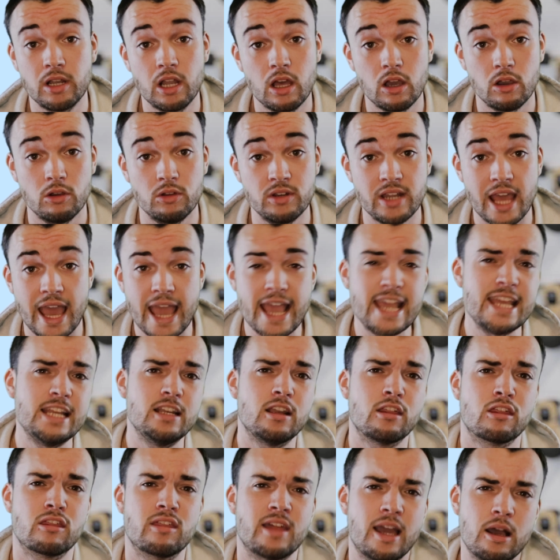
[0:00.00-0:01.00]
alone,
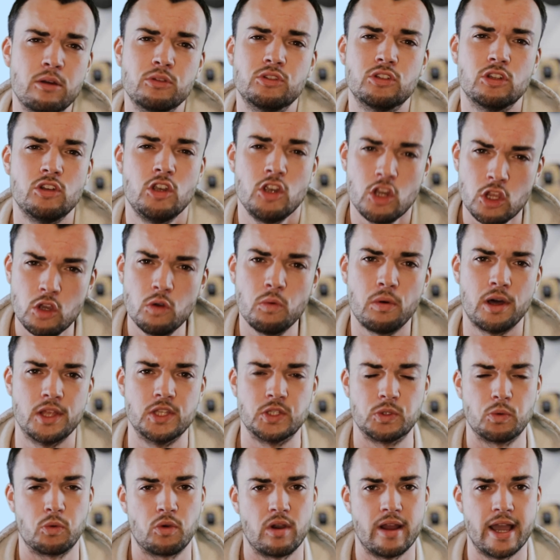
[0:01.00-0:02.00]
eight thousand new
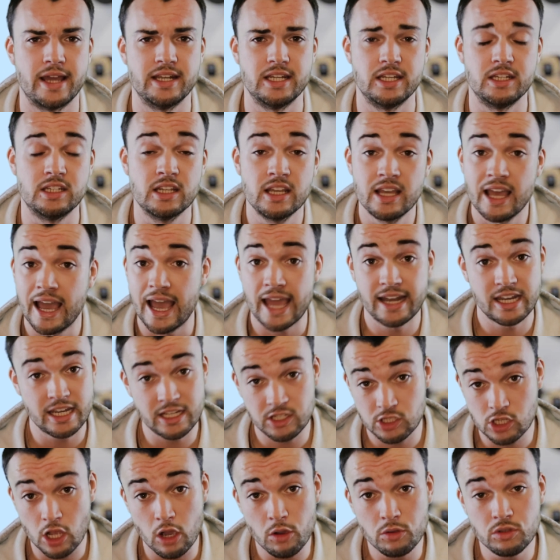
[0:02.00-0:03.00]
ones were added, and
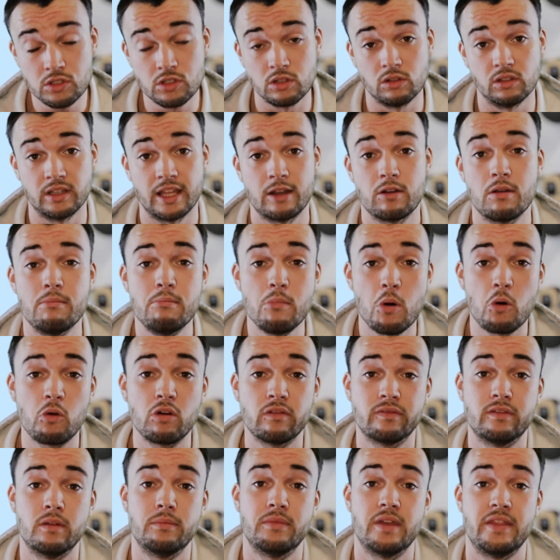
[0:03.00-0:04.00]
in total, there are
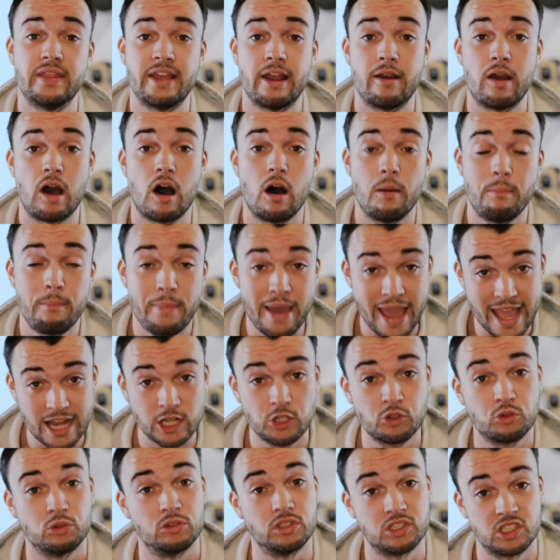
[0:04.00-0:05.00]
more of them than there are
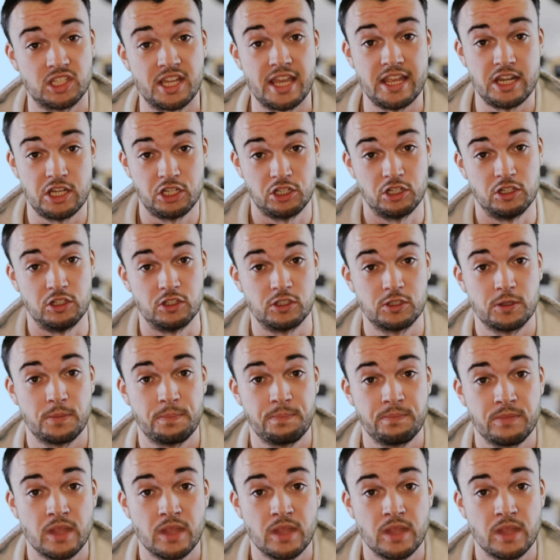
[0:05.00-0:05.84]
petrol stations.